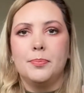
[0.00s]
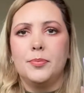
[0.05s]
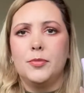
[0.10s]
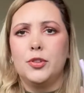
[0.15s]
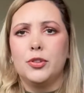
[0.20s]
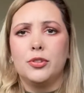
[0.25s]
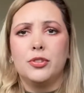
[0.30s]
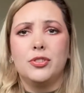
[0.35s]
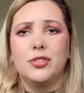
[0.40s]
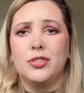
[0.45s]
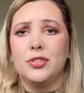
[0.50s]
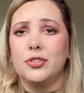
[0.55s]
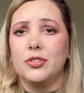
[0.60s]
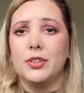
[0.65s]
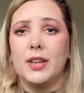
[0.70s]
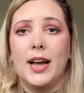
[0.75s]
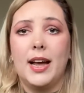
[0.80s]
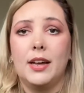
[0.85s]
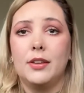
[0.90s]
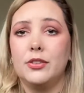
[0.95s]

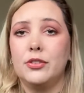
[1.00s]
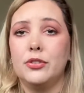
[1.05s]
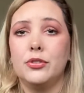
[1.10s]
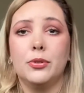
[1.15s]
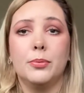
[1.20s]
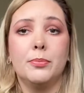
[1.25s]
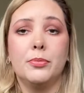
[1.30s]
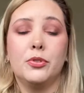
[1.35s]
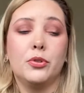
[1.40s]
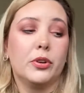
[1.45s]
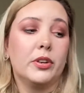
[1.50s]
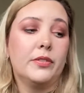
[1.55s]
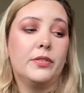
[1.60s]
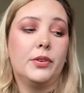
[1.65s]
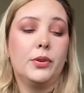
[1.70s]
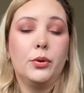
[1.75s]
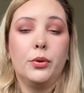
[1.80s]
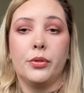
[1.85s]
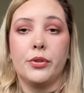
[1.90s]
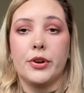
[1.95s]
just some sort of
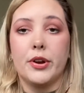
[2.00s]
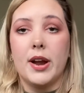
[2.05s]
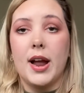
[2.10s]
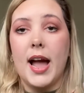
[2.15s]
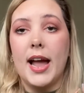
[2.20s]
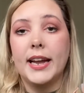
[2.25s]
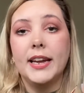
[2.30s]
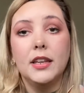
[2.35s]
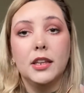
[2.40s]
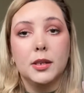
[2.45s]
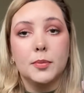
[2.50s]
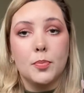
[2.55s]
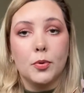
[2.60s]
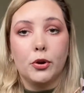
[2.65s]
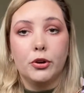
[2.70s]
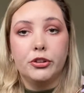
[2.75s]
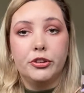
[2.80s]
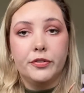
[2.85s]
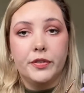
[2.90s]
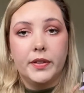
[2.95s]
an other angled
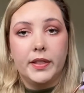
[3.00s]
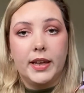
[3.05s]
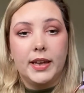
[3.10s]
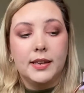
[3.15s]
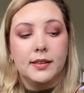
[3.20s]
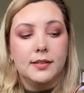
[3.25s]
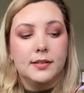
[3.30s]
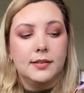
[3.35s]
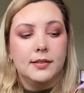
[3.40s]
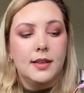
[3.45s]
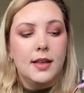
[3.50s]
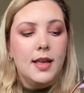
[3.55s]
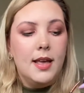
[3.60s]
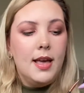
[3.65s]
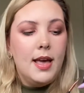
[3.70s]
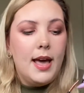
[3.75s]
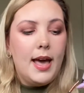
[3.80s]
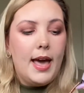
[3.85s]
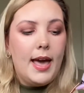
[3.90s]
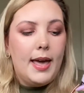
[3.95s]
brush for this,
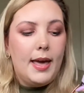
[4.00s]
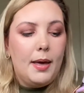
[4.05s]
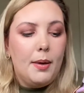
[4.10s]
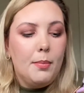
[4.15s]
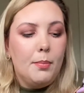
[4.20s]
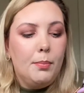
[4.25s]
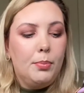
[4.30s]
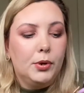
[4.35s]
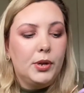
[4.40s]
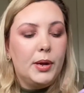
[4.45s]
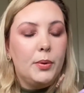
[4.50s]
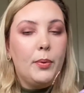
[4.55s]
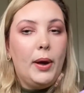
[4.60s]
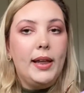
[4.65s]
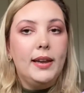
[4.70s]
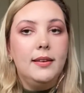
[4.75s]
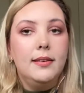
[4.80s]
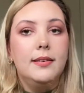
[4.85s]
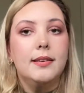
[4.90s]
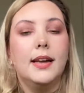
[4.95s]
but I
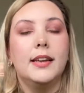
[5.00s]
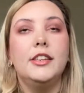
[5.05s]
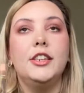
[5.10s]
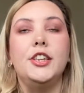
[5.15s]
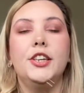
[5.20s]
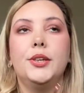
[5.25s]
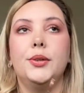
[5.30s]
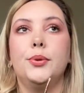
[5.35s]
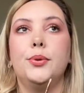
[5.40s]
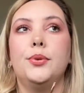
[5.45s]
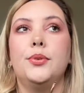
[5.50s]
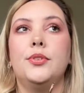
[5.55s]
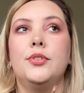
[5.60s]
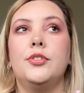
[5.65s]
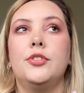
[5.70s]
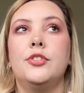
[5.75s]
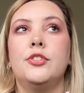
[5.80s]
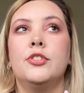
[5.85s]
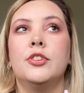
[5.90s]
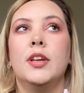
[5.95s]
went and
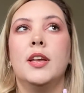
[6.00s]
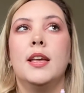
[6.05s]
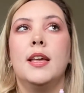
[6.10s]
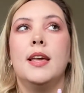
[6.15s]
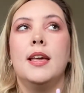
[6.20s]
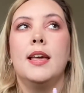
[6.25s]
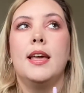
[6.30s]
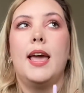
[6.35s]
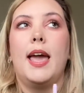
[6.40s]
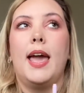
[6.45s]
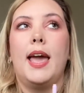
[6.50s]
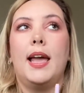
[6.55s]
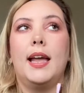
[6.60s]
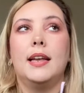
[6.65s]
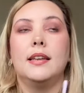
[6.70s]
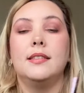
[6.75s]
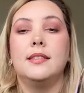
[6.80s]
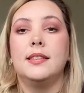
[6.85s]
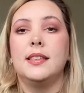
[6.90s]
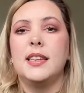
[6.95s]
used
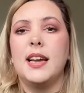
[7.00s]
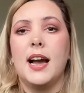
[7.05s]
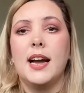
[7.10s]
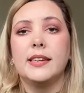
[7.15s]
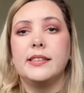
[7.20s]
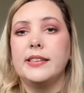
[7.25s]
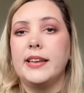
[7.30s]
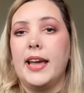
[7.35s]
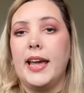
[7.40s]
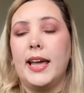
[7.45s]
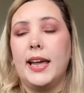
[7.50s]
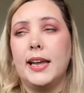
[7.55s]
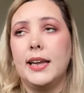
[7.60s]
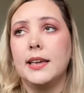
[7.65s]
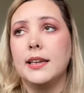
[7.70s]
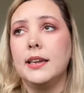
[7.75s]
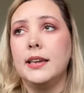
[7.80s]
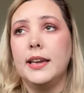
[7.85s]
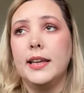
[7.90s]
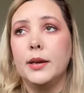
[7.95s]
a
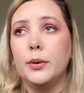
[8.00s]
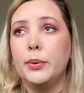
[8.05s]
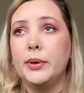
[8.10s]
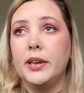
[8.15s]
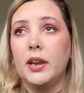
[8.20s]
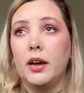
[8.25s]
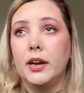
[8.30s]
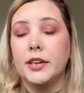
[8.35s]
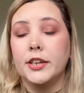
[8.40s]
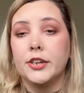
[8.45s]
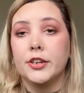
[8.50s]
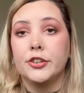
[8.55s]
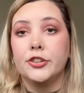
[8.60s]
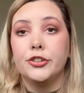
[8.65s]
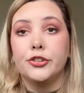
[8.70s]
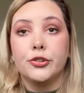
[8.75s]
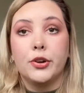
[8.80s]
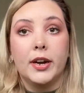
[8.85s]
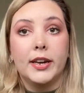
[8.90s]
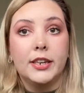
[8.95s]
Ciate liquid liner to
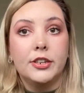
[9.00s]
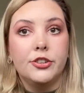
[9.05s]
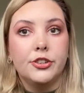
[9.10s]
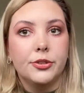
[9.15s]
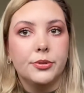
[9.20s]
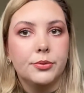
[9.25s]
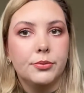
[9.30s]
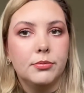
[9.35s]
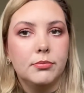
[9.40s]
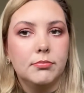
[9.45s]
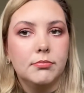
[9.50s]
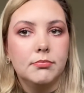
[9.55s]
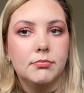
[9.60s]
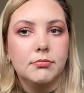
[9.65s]
try and do